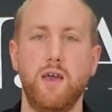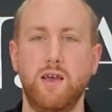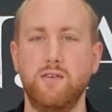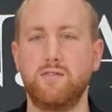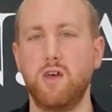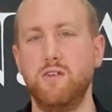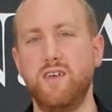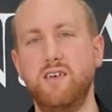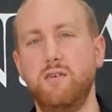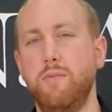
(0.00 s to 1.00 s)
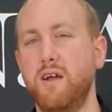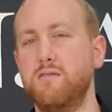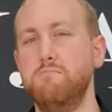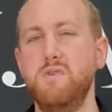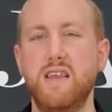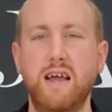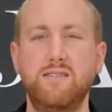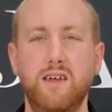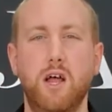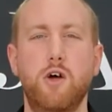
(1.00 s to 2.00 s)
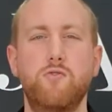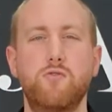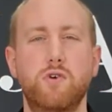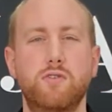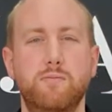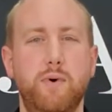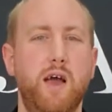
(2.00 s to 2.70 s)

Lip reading: is dating back to mid-1800s,